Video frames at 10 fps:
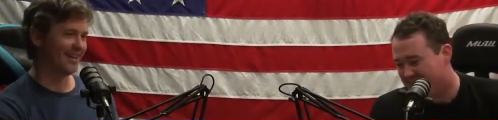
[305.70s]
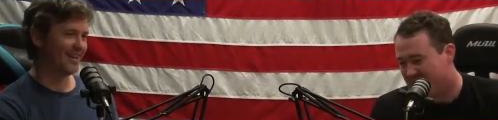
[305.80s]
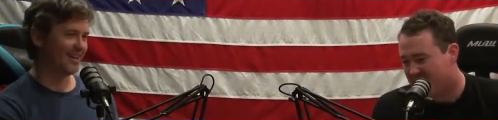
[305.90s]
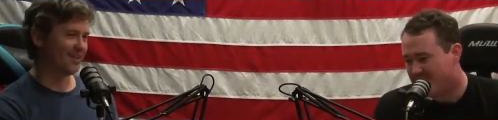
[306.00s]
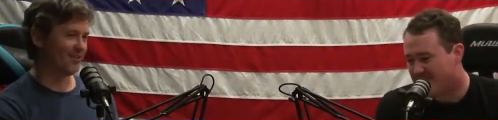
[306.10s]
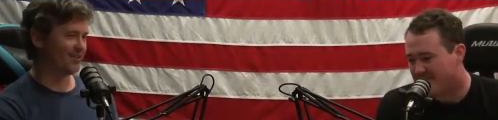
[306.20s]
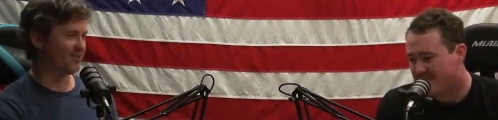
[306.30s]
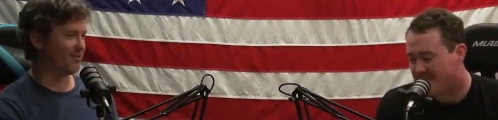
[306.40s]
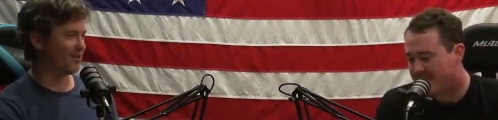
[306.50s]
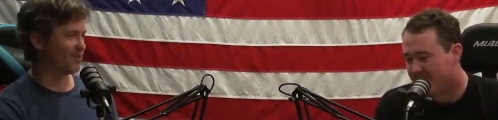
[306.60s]
Speaker 1: yeah, this
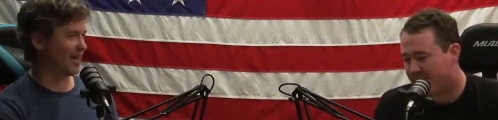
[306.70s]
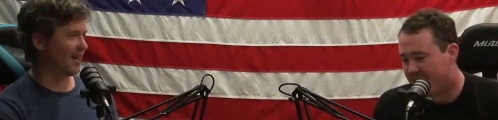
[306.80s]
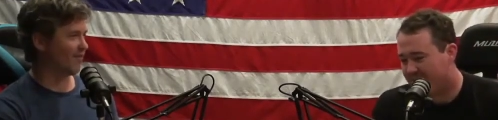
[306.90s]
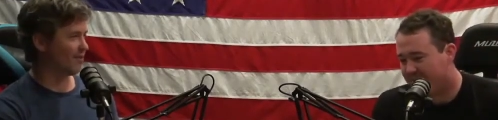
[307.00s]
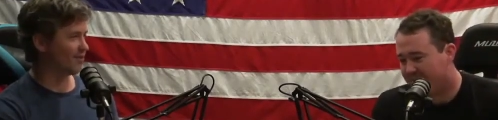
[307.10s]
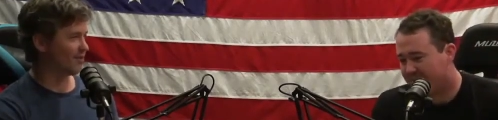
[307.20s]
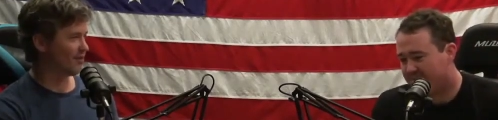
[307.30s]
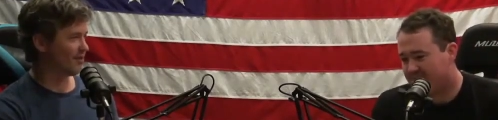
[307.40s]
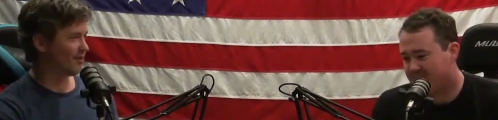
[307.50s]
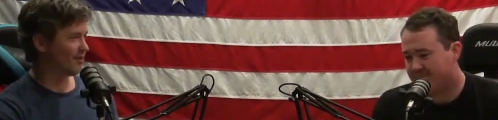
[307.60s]
dude doesn't have this.
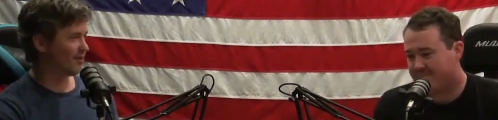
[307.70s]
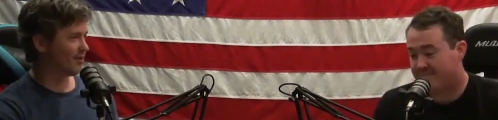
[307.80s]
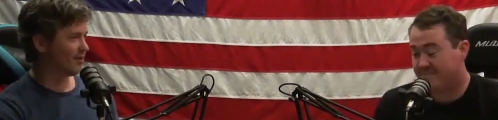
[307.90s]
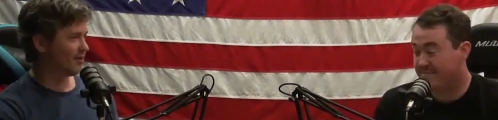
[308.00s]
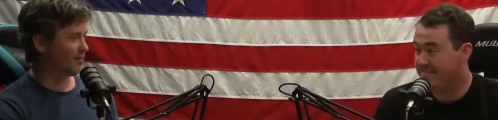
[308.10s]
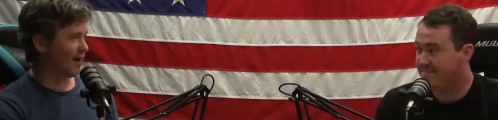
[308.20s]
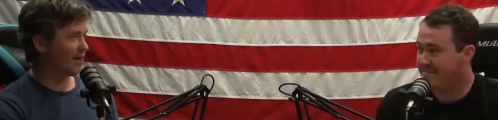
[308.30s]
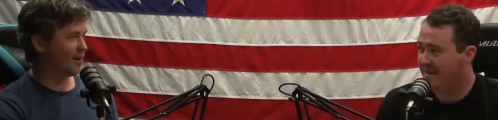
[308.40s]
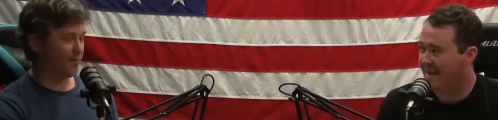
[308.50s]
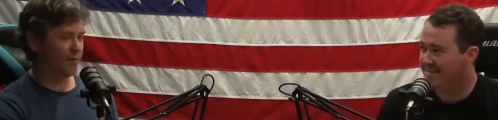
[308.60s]
My,
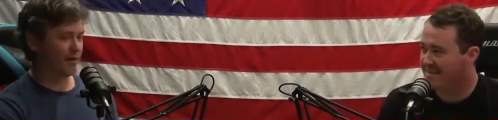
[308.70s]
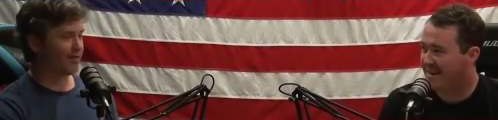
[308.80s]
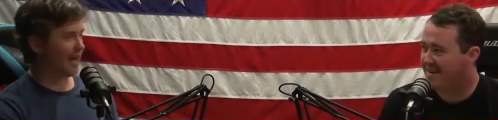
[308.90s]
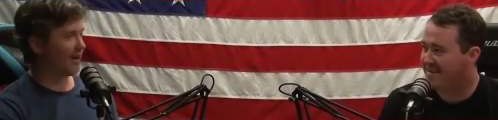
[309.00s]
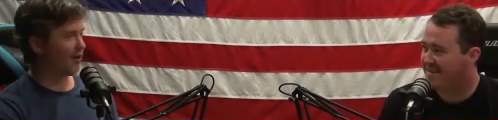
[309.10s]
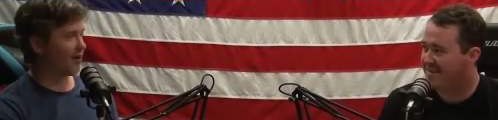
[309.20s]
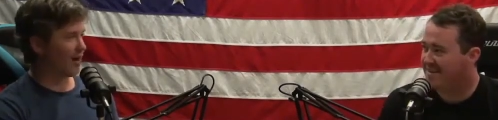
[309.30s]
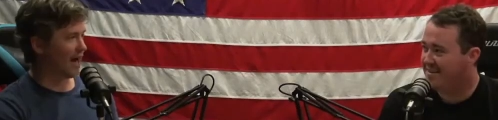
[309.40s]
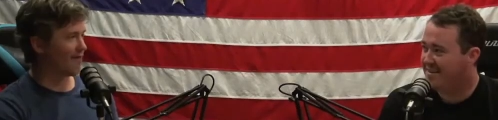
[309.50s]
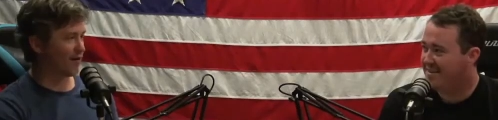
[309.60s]
you know, How people have dare you.
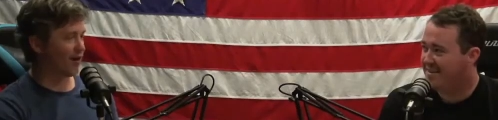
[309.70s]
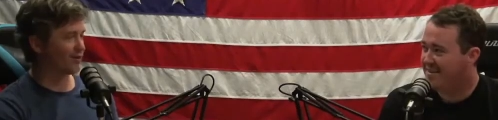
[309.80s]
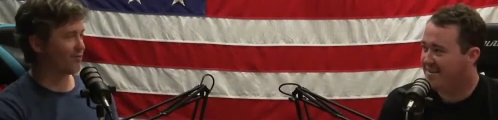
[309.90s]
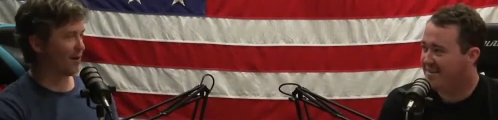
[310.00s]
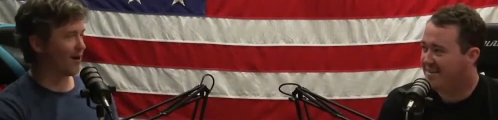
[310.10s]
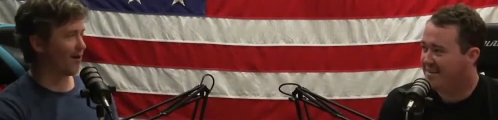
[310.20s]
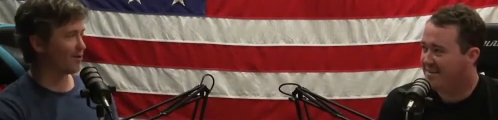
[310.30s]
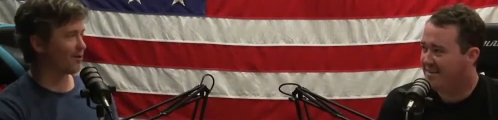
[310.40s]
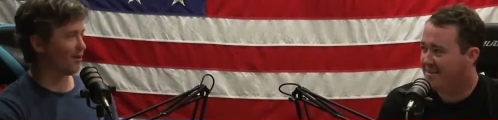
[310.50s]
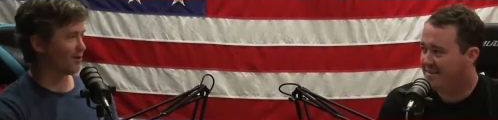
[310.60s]
I have an all. My all
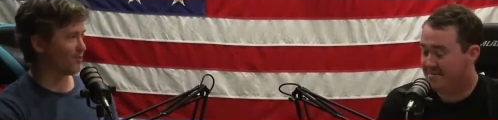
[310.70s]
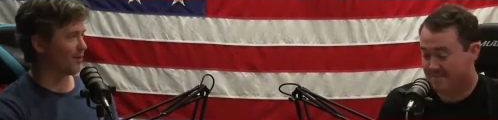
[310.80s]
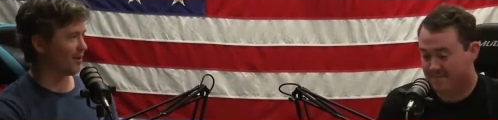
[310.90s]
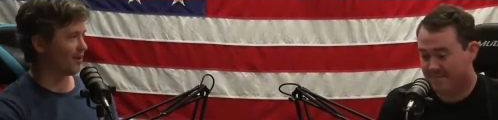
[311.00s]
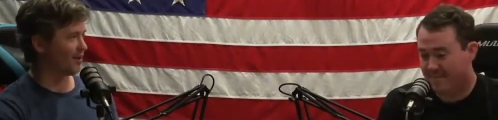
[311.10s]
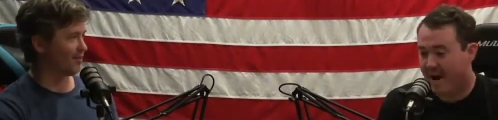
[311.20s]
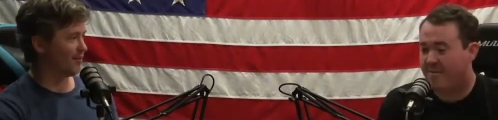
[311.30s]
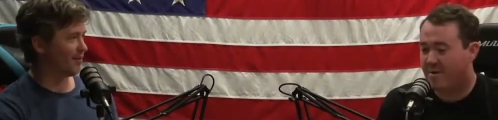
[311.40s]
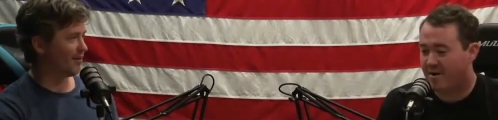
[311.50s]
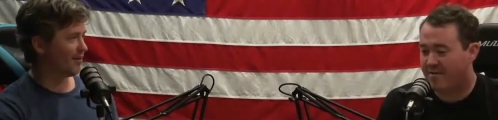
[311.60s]
star is pretty good.
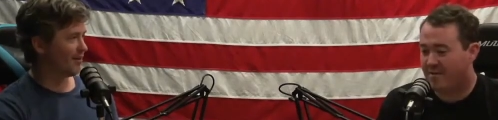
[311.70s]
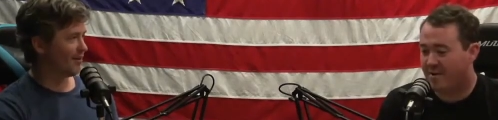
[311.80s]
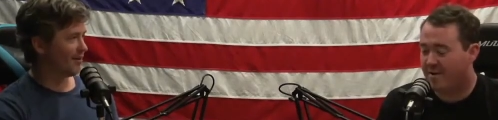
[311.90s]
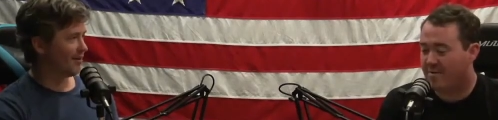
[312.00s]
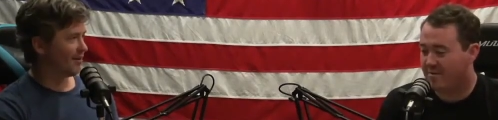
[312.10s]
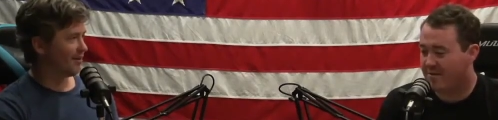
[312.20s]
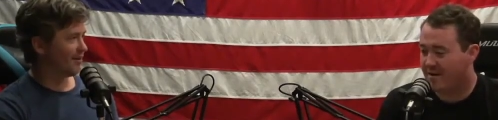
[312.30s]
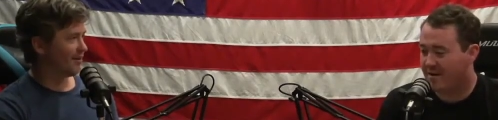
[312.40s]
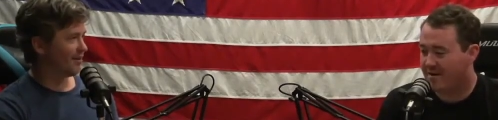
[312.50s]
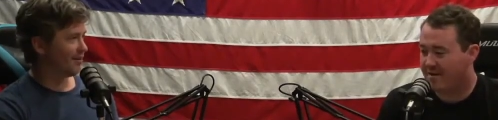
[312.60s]
Speaker 2: Mine went off the hook when
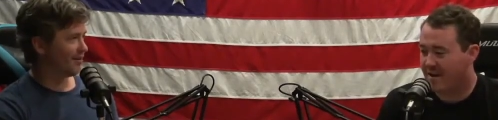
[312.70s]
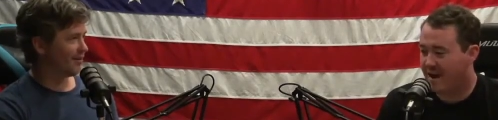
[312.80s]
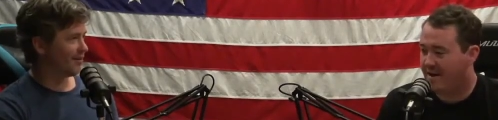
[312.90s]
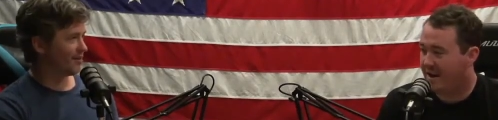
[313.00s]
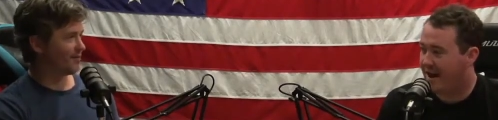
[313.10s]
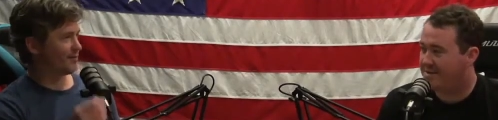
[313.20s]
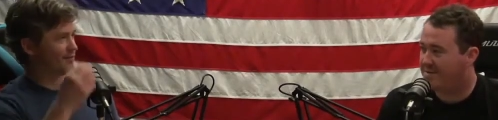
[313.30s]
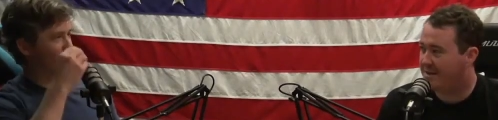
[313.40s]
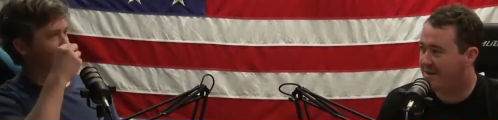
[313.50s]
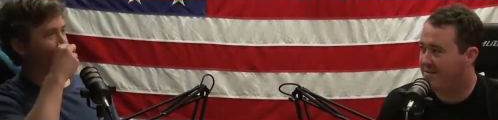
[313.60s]
fucking Hannah
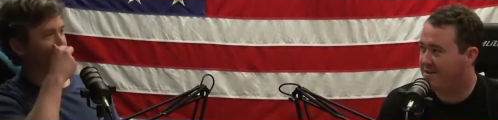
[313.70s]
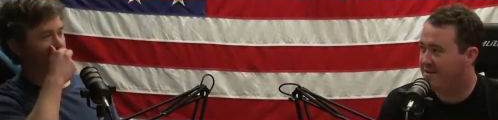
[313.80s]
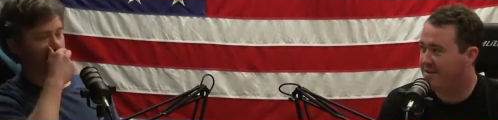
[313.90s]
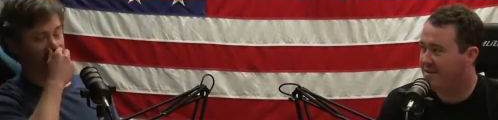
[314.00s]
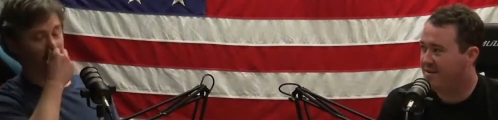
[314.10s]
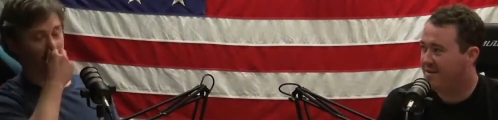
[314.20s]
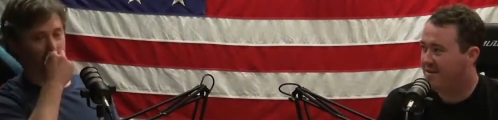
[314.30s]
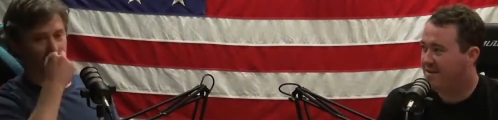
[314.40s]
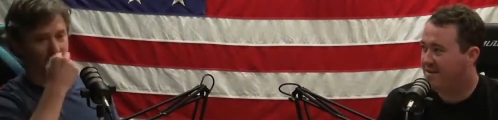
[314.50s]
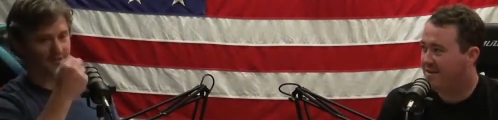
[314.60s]
Gadsby claimed it.
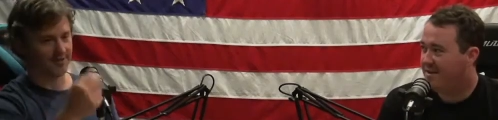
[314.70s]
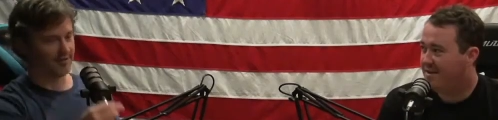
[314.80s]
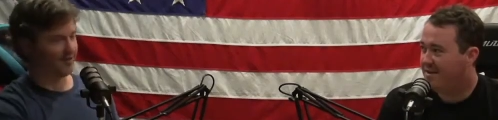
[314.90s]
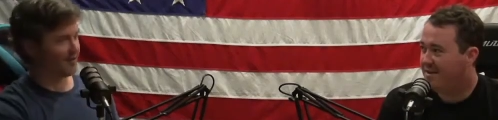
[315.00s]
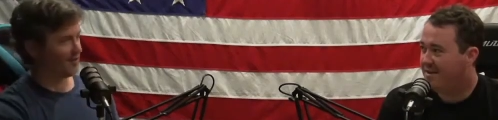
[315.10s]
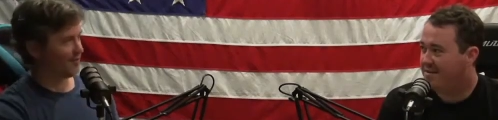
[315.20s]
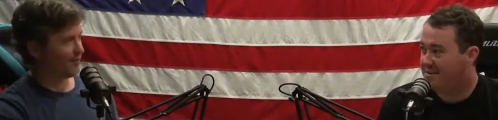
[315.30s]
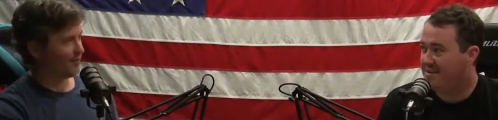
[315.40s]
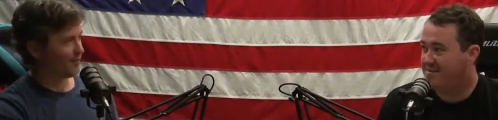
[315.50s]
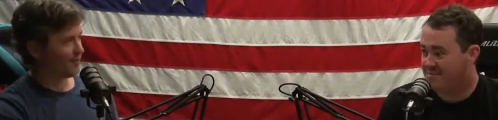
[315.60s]

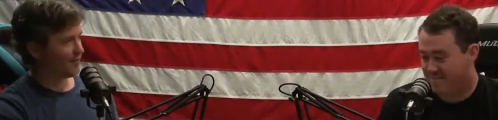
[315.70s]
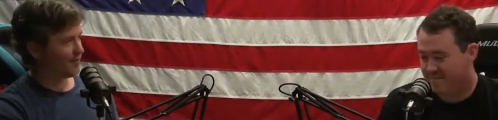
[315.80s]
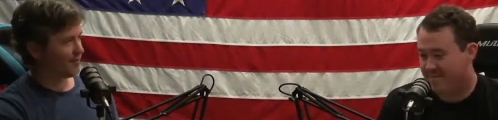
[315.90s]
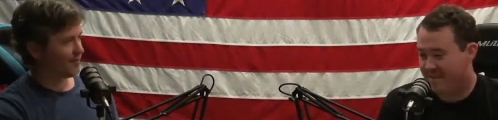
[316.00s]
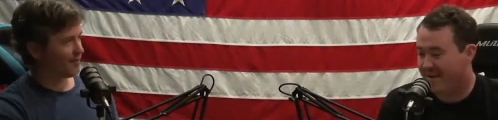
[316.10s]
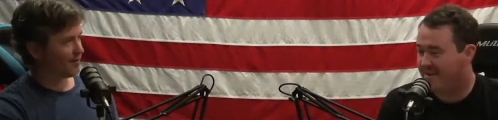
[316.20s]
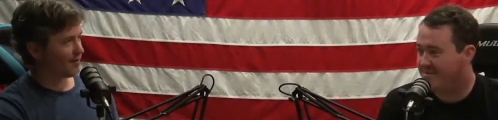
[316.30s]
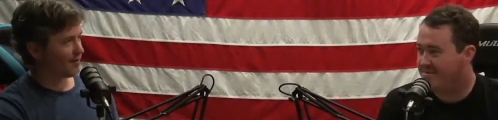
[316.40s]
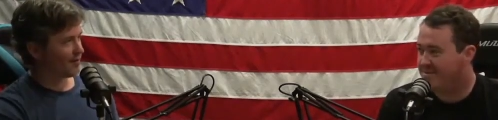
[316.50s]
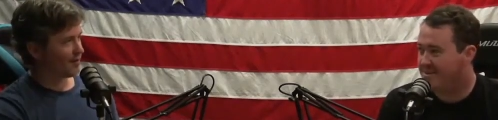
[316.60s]
She, yeah,
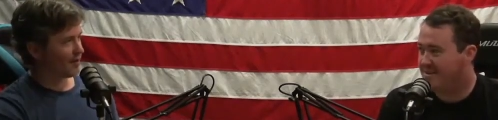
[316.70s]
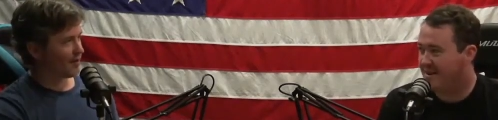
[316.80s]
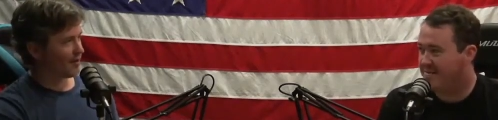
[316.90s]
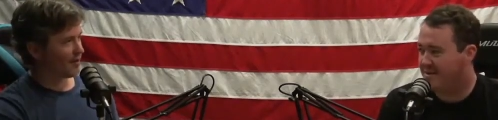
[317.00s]
dude, she claimed it,